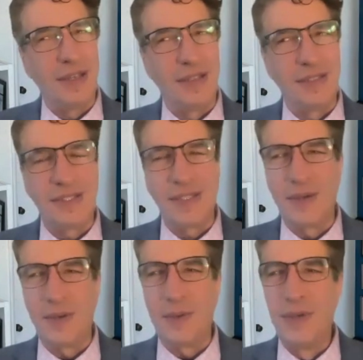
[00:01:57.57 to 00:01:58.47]
And
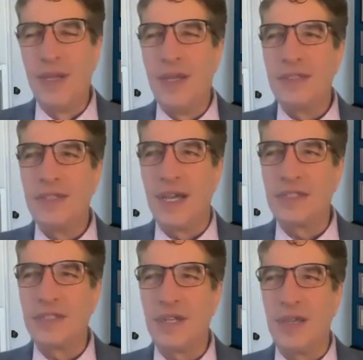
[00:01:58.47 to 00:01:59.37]
so
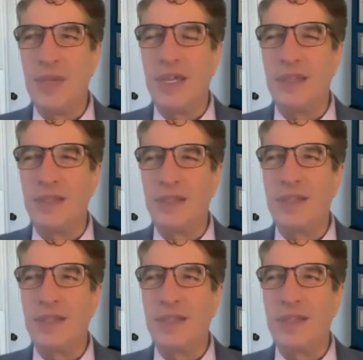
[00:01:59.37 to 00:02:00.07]
Tasha and I met